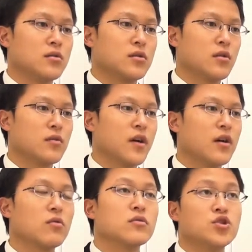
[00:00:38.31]
So
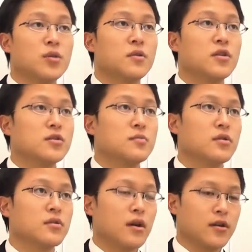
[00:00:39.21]
not only Japanese,
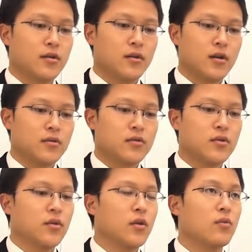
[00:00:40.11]
but I got
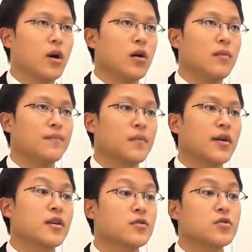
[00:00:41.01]
to know, uh,
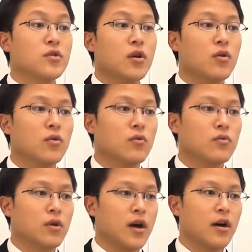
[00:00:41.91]
I get to know
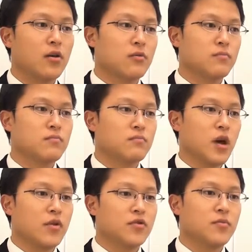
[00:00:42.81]
how
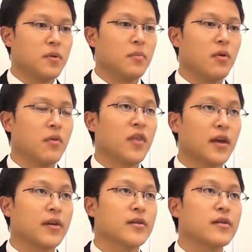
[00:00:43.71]
other people think